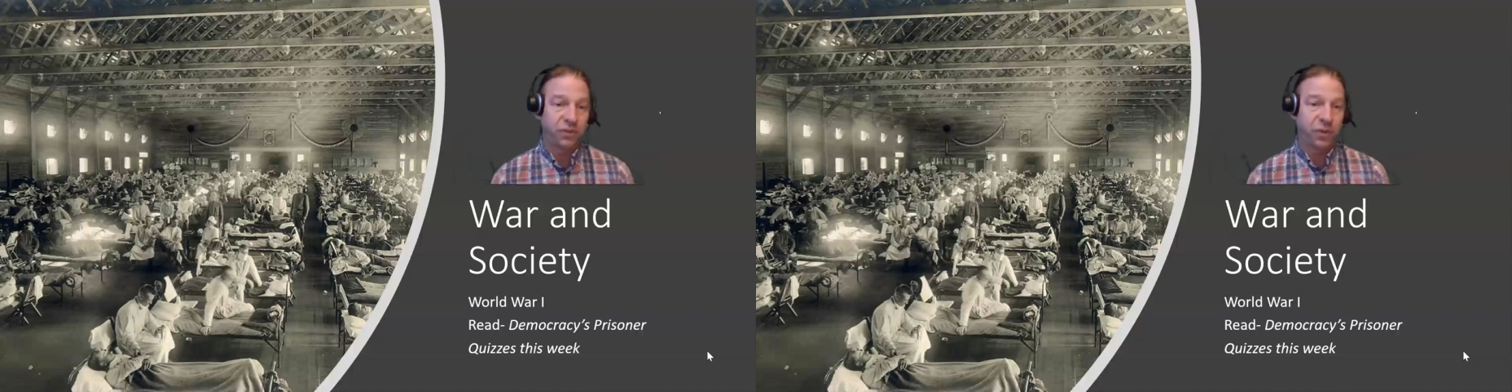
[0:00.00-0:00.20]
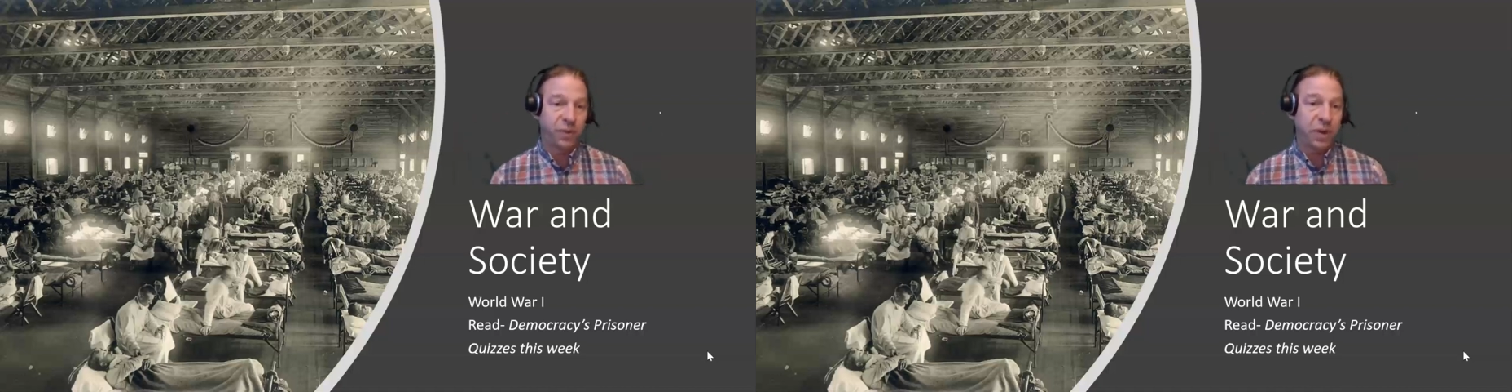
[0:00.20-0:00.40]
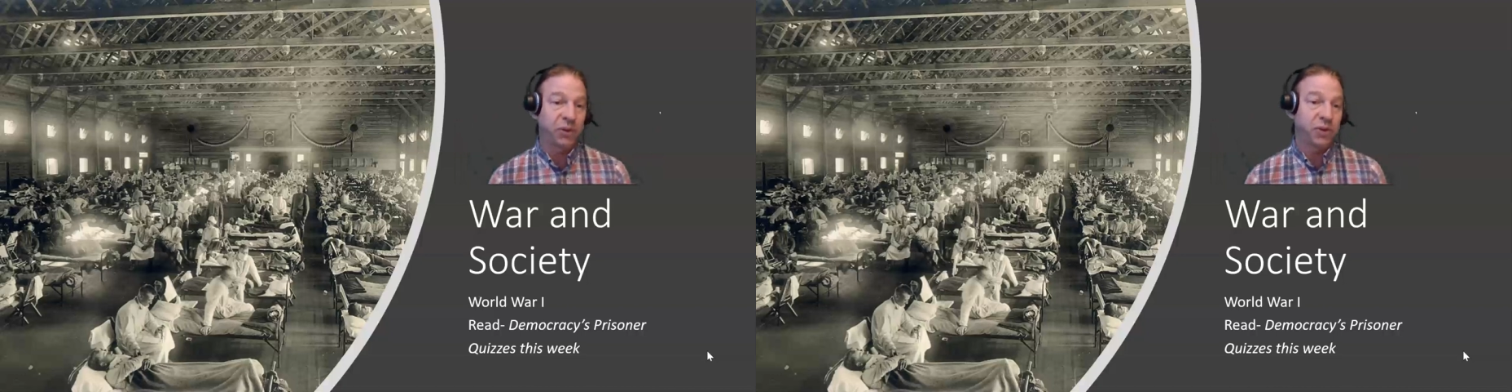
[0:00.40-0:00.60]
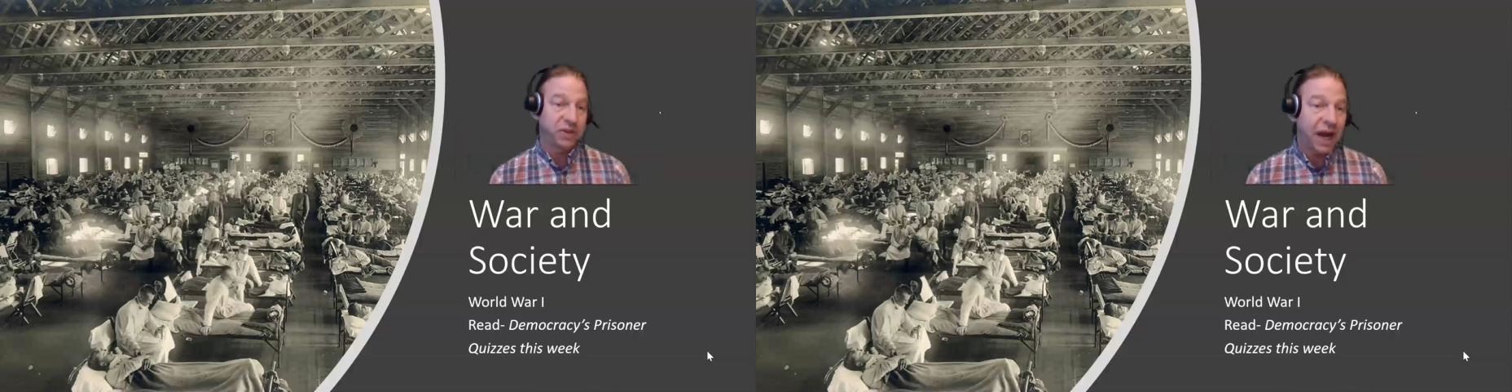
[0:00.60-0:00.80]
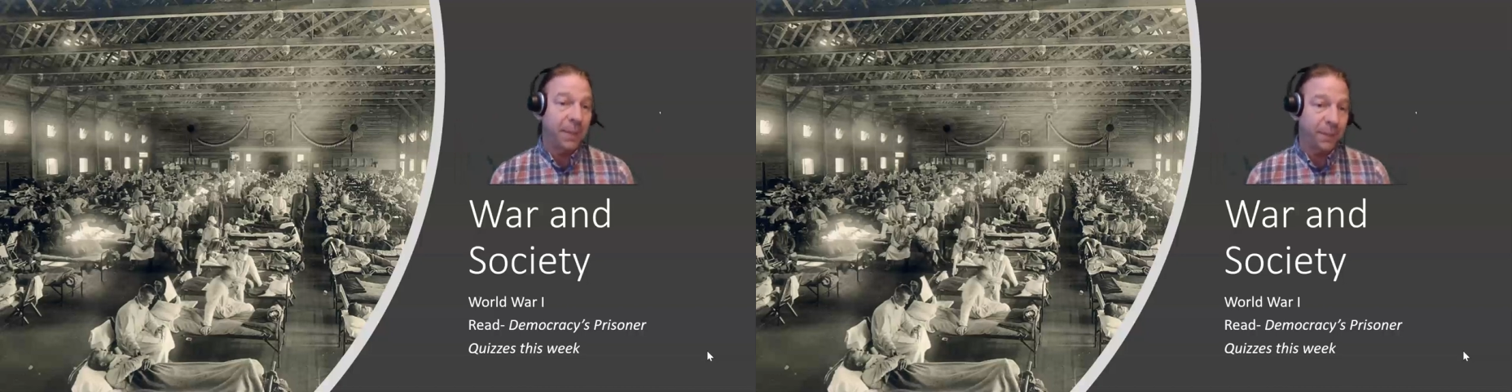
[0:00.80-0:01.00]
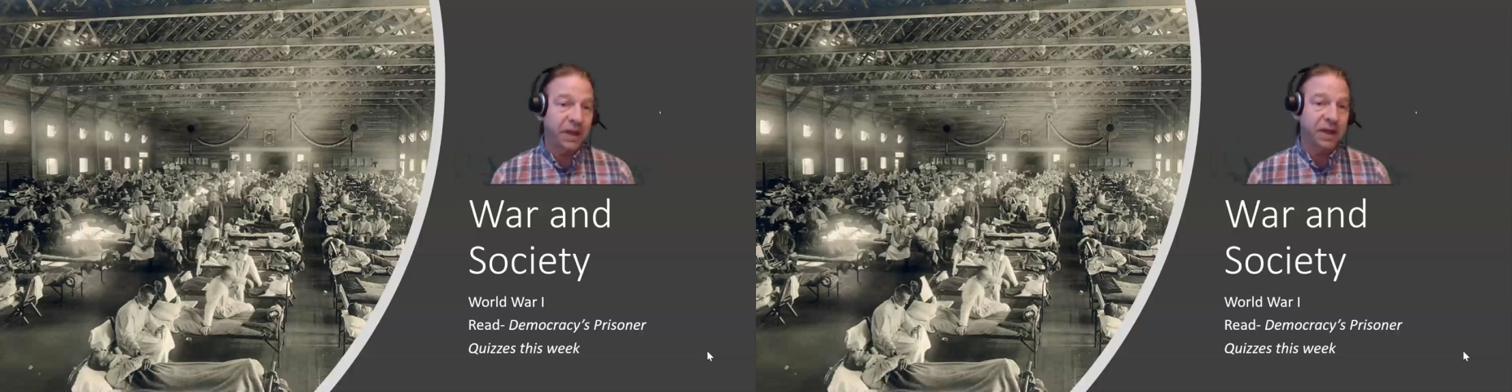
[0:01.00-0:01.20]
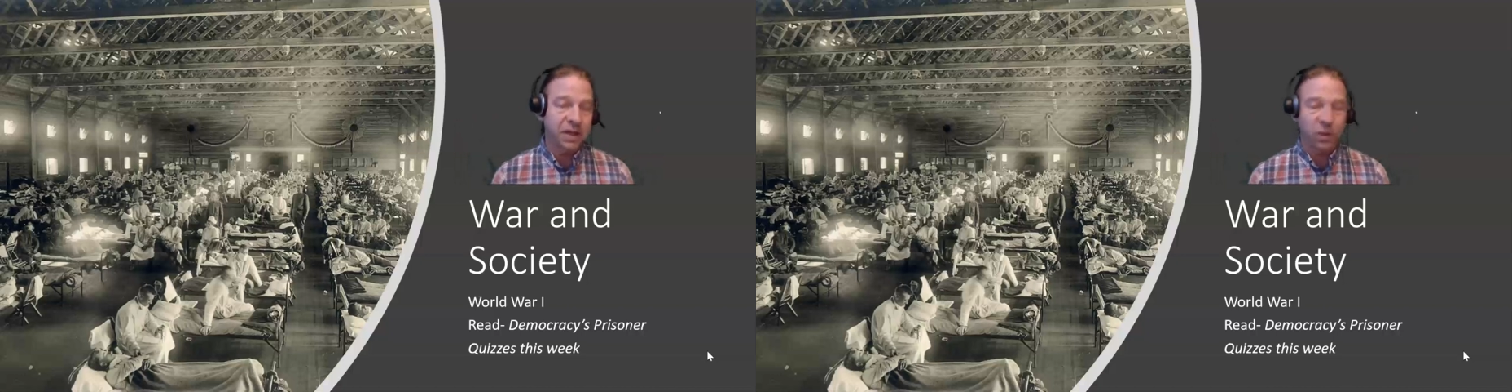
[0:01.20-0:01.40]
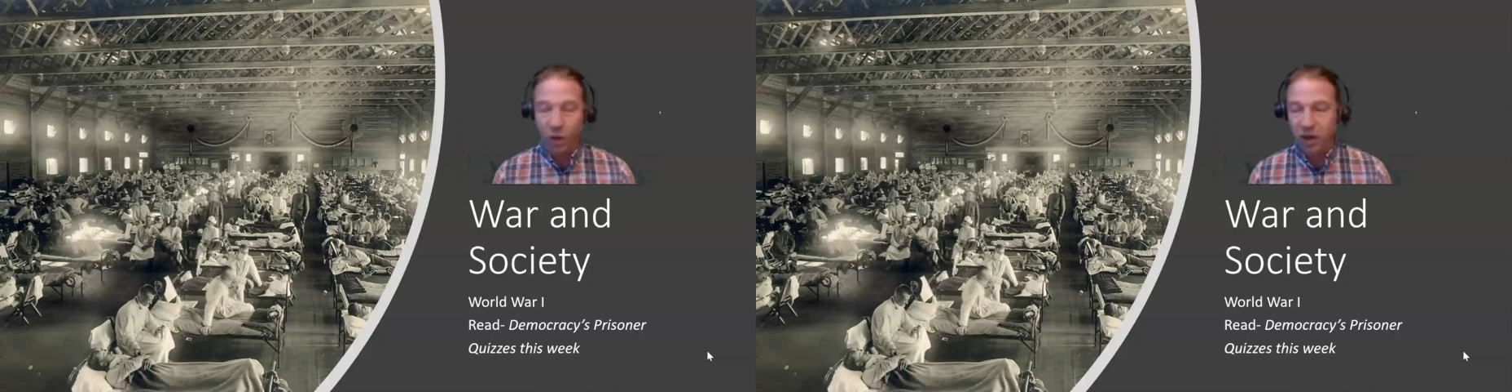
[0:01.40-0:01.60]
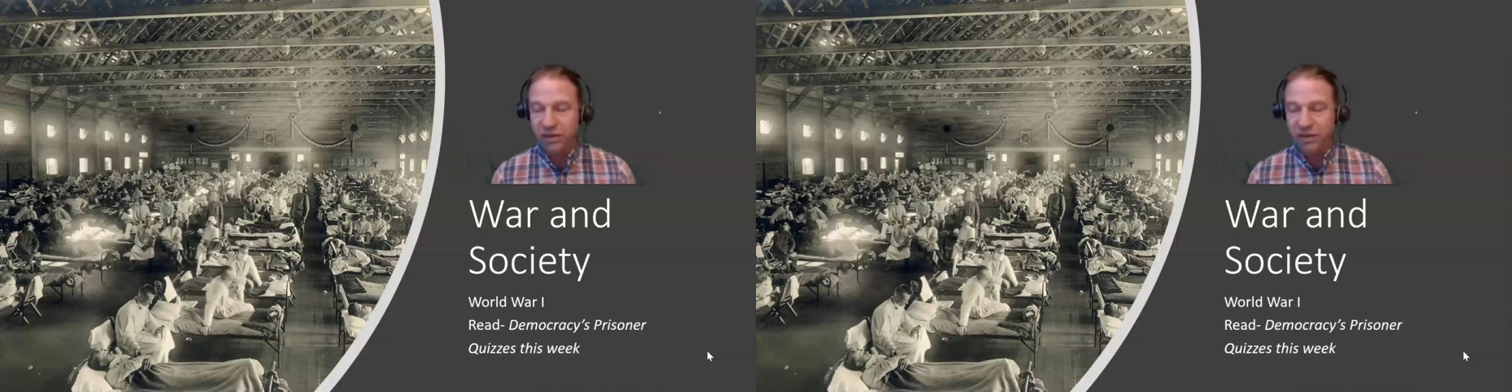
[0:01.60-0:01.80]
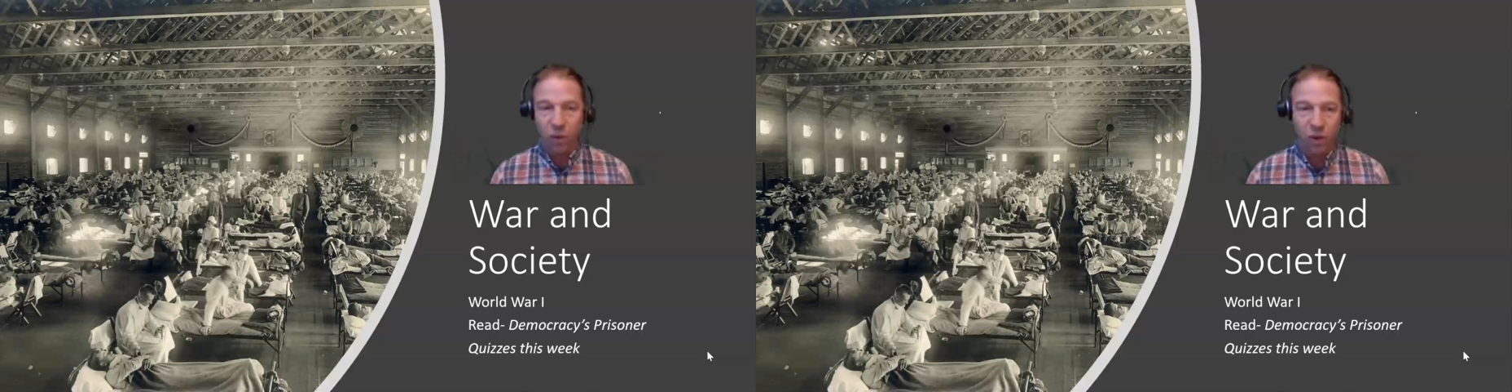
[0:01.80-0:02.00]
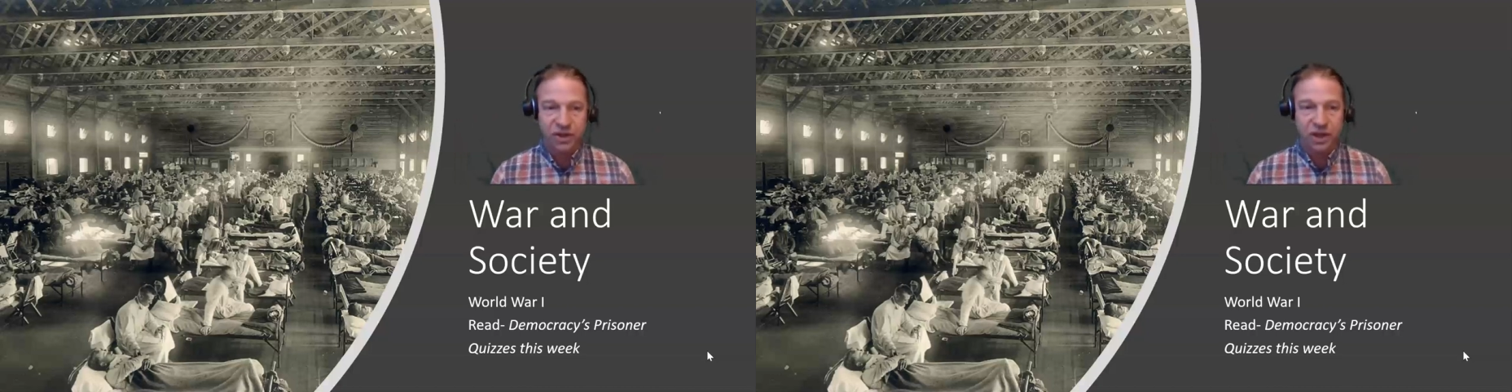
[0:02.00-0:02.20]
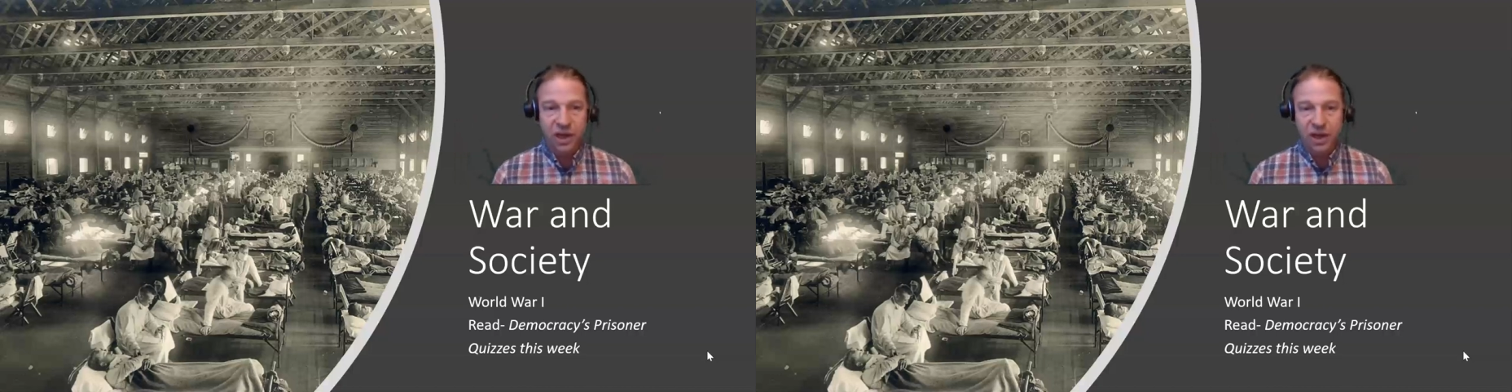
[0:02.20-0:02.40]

for people to adopt, because it was, of course,